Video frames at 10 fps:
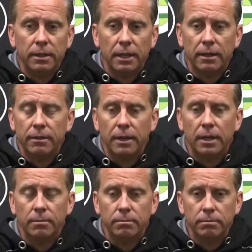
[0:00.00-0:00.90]
And,
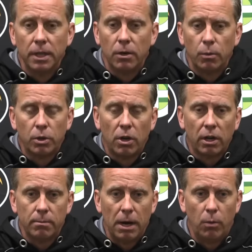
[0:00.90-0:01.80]
um, you know, we're
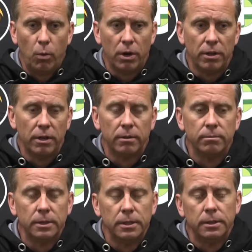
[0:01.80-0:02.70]
talking about one of the,
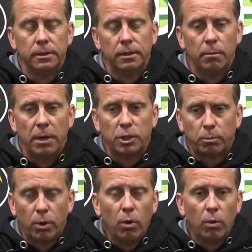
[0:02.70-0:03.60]
the best
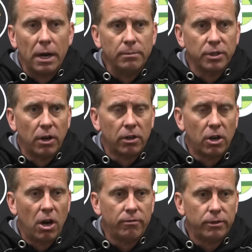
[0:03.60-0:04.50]
programs in our
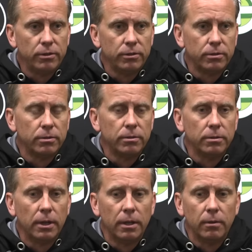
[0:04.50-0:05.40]
conference
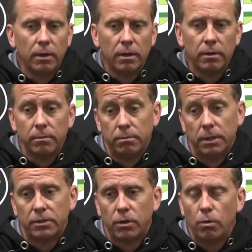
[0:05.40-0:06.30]
and, and
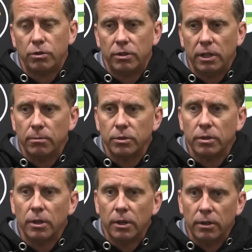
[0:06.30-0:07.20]
best coach teams
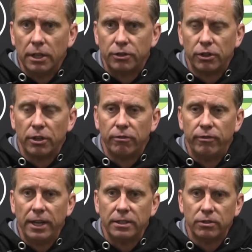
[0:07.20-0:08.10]
that you're going to
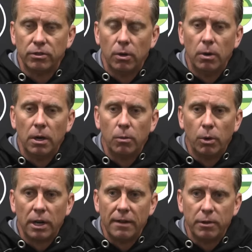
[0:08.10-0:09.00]
face. So uh,
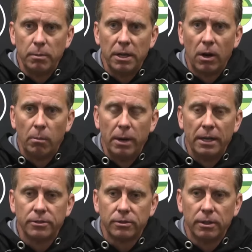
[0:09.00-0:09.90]
we're going to have to be at our
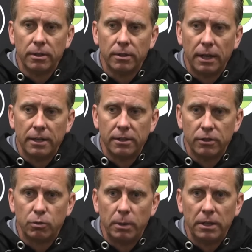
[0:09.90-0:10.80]
best, and I
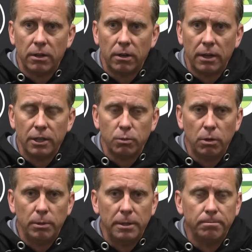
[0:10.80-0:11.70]
anticipate that our guys
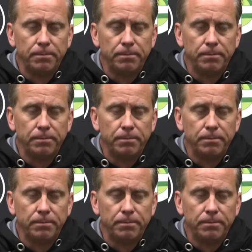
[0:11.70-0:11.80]
will be.